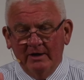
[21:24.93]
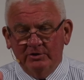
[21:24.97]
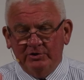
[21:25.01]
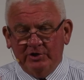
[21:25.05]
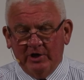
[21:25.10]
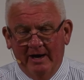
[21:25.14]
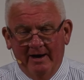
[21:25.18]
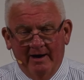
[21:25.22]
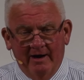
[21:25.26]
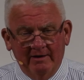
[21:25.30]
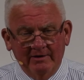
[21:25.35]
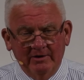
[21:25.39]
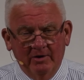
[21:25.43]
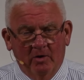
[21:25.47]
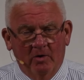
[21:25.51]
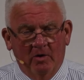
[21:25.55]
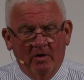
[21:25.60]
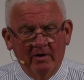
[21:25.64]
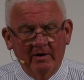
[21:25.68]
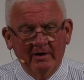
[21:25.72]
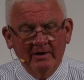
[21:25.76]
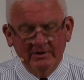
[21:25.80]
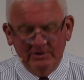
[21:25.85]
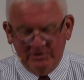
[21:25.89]
shall
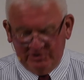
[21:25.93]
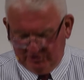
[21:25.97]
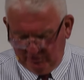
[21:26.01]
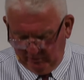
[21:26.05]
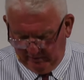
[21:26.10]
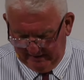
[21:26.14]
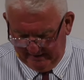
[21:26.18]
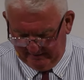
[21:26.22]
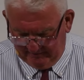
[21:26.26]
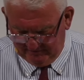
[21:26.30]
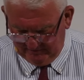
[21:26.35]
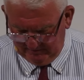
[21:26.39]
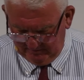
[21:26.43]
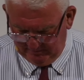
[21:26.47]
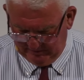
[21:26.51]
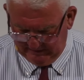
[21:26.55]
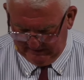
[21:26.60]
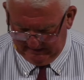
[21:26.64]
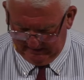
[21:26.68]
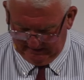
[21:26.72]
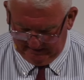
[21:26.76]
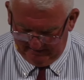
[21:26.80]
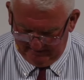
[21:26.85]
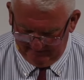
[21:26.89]
your strength
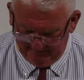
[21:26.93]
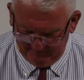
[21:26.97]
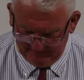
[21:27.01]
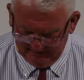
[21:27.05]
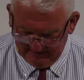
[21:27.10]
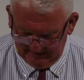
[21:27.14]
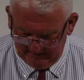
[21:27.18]
be.